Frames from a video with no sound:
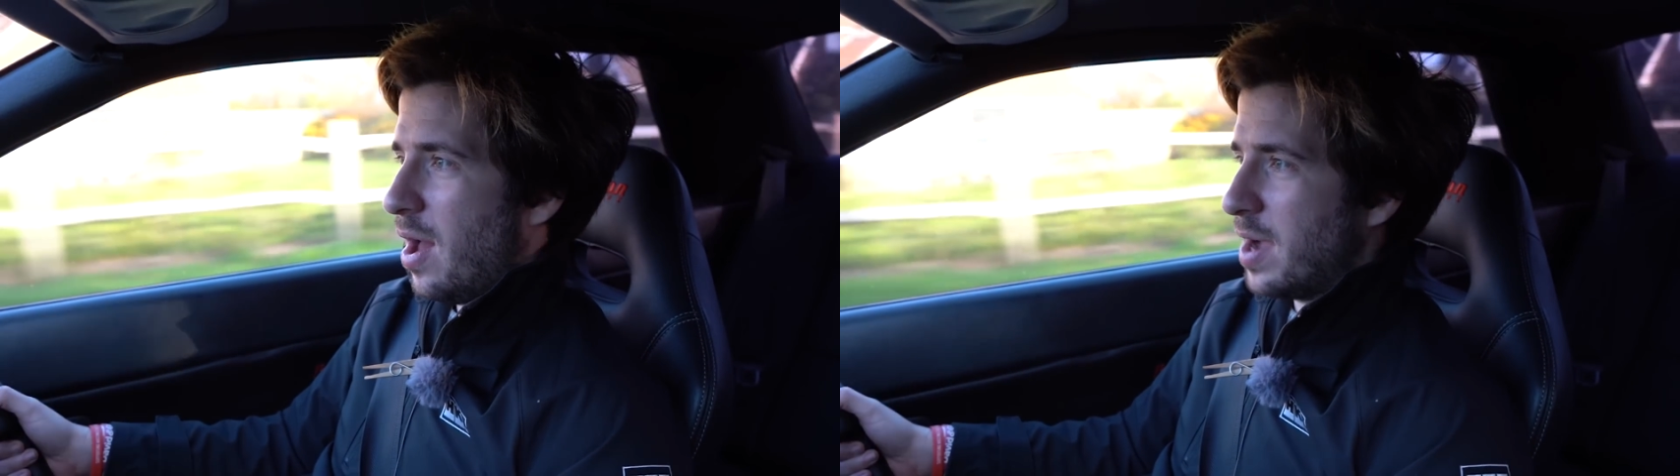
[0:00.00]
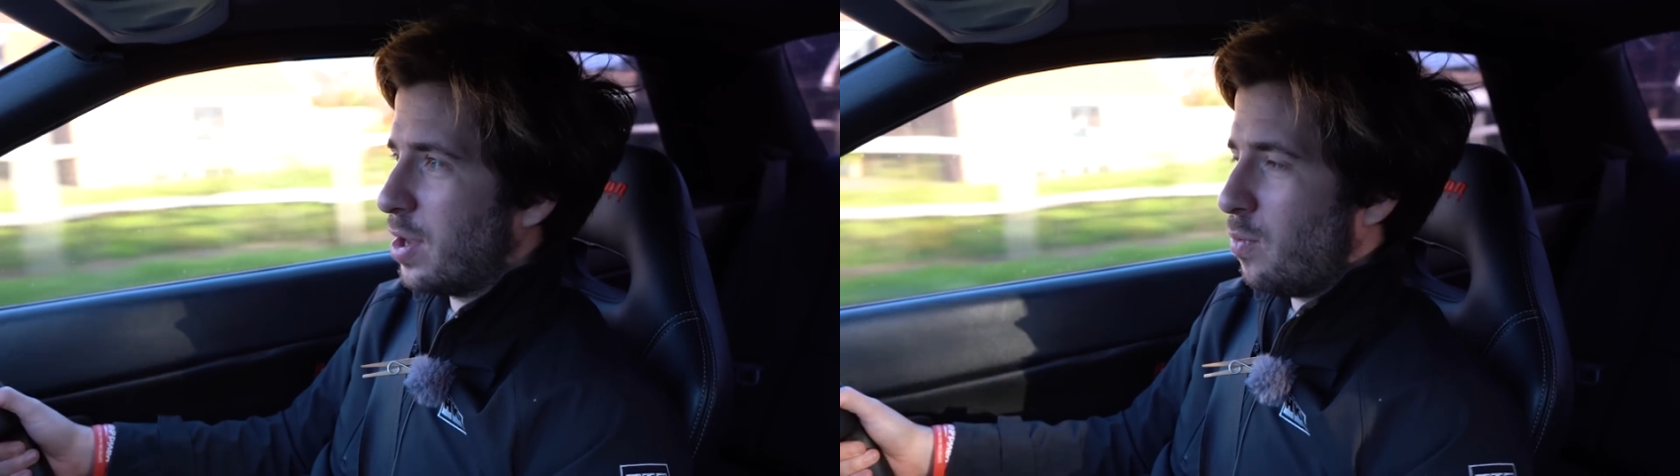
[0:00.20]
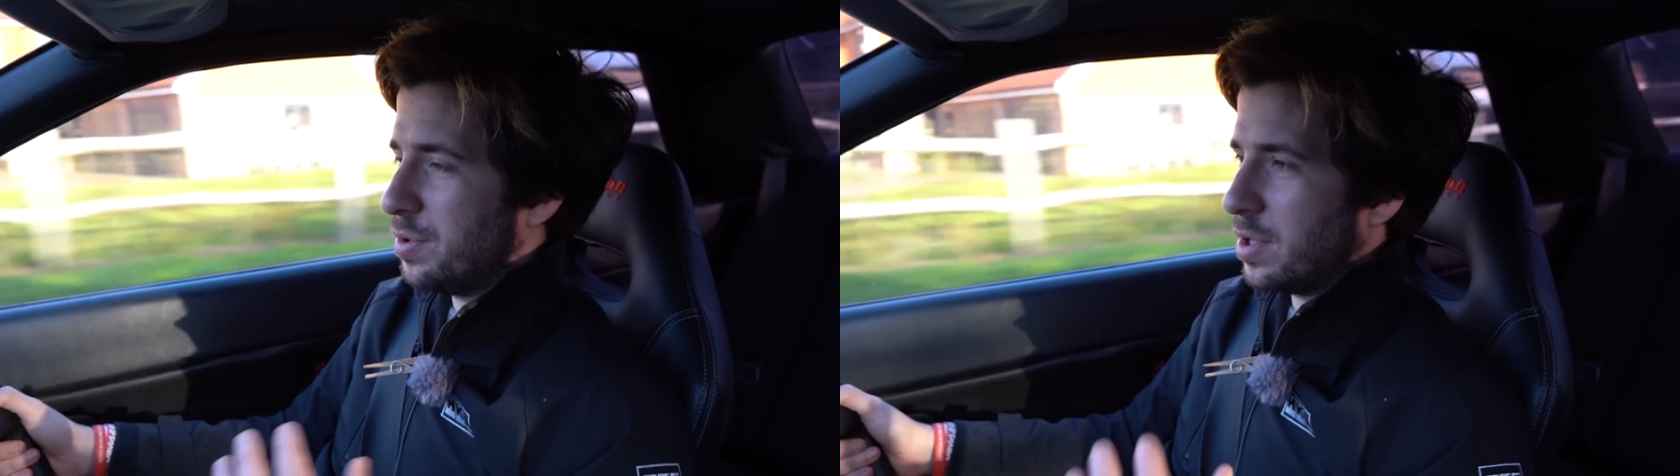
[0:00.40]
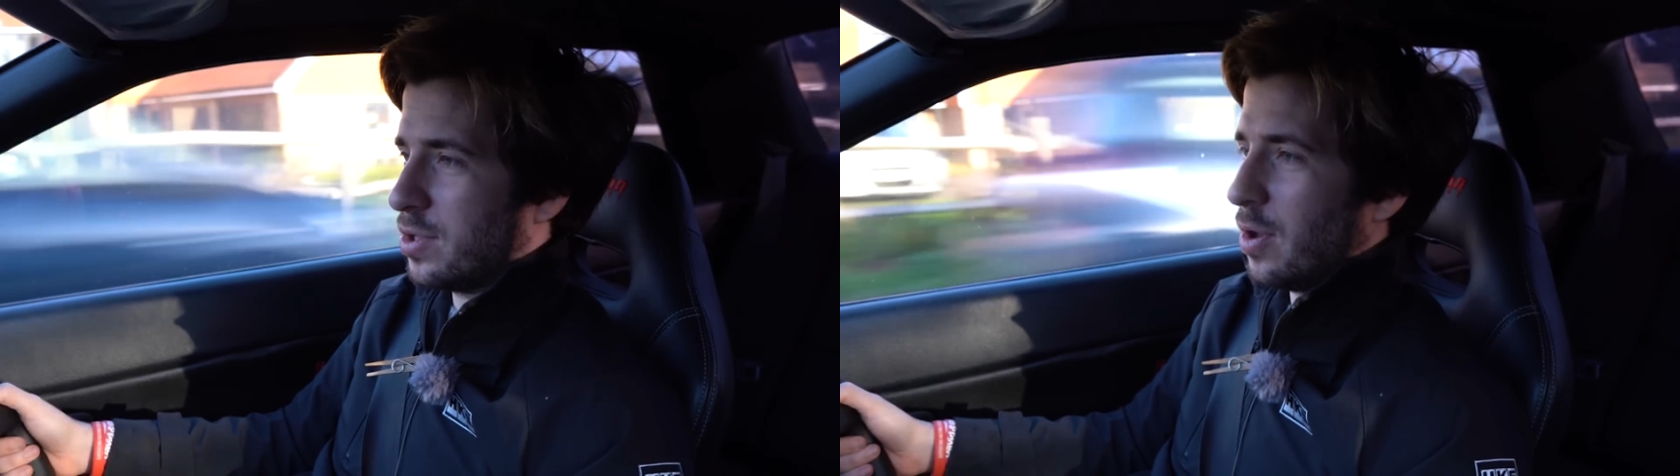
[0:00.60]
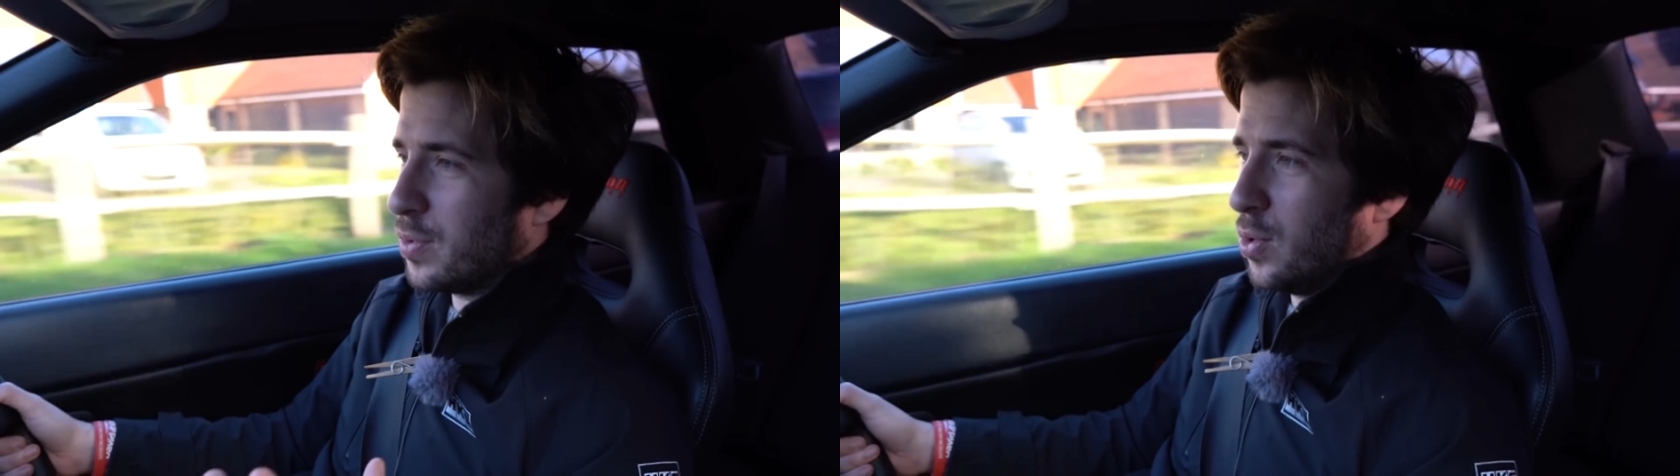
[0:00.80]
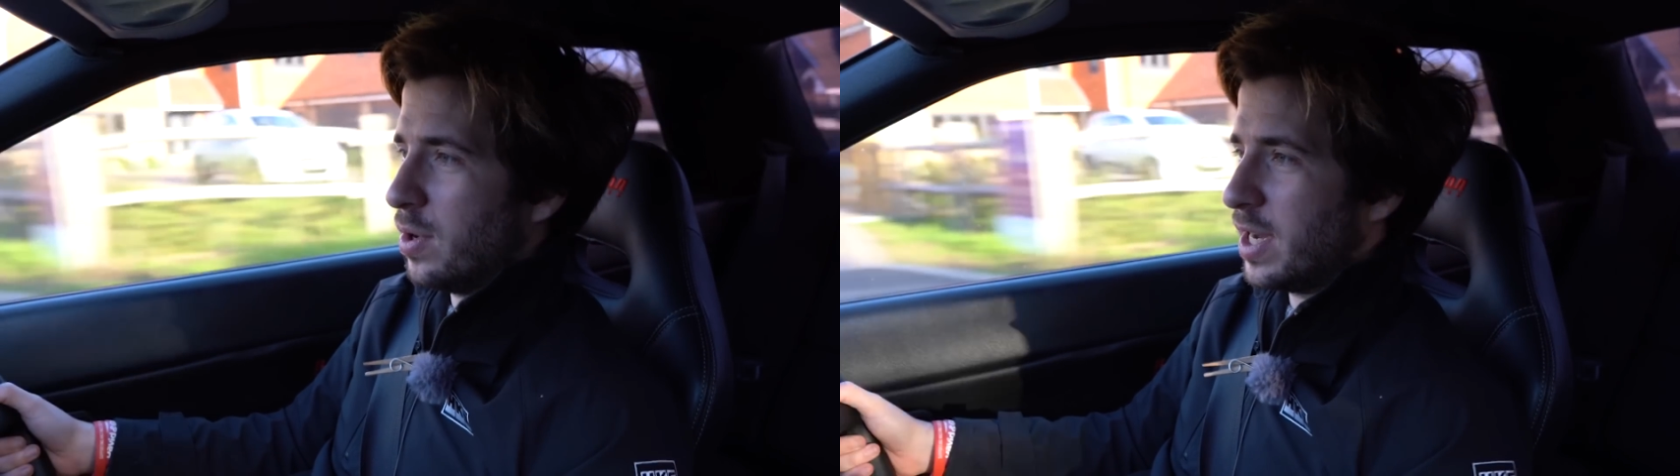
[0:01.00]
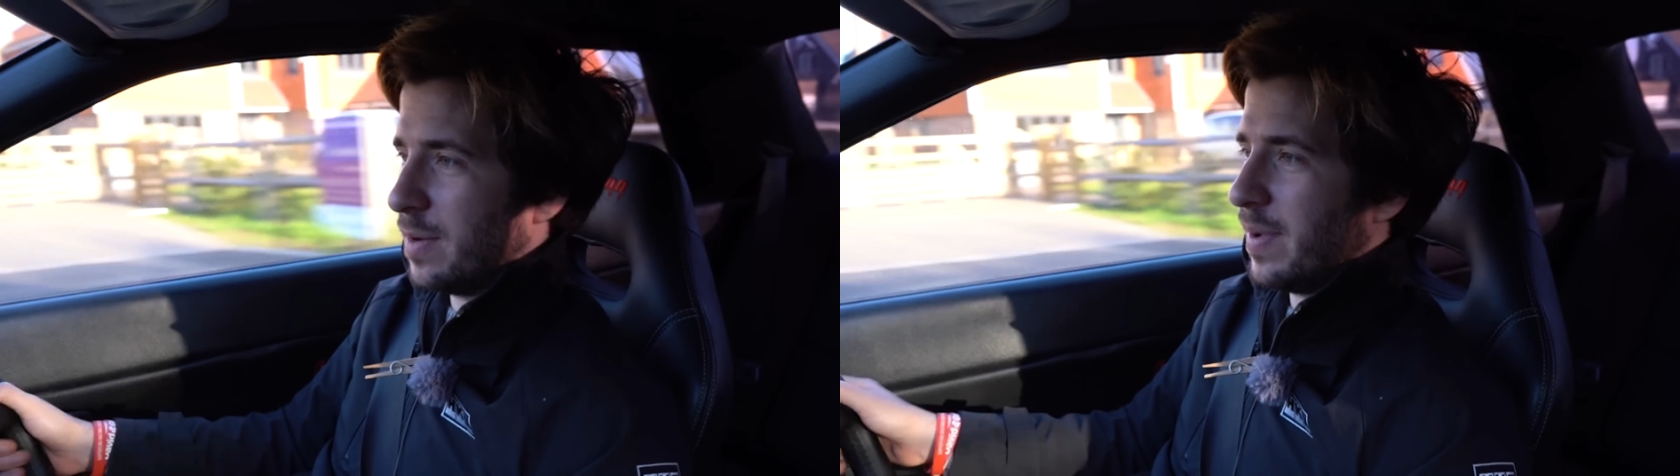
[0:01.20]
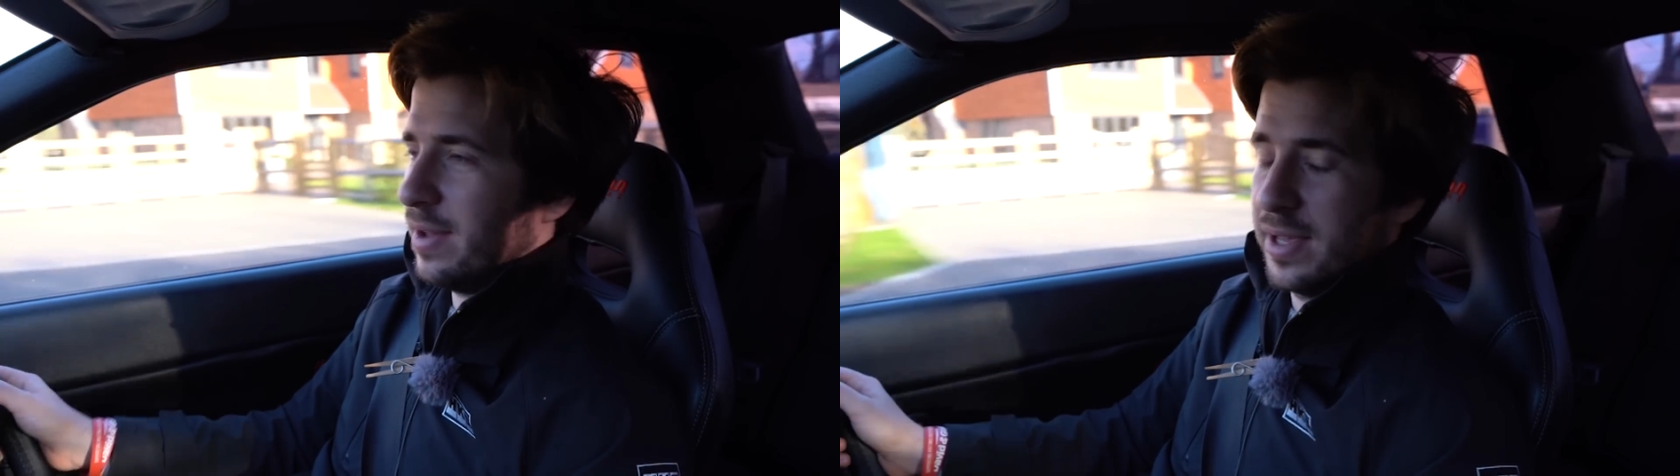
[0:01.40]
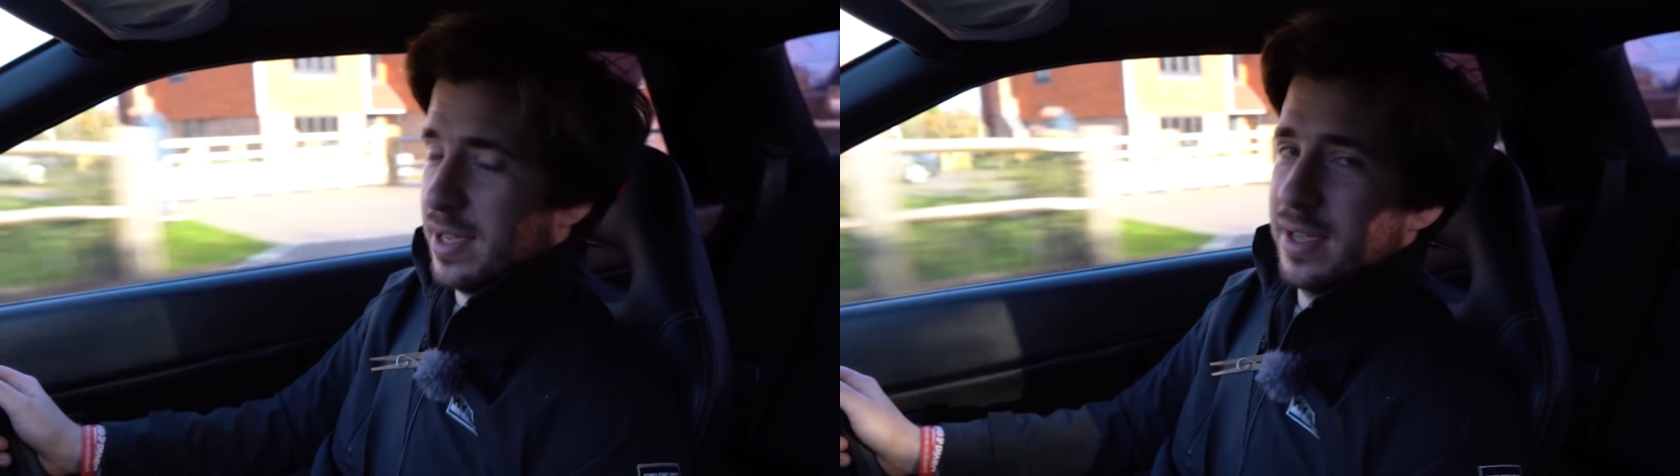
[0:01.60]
I don't want to stop talking about it.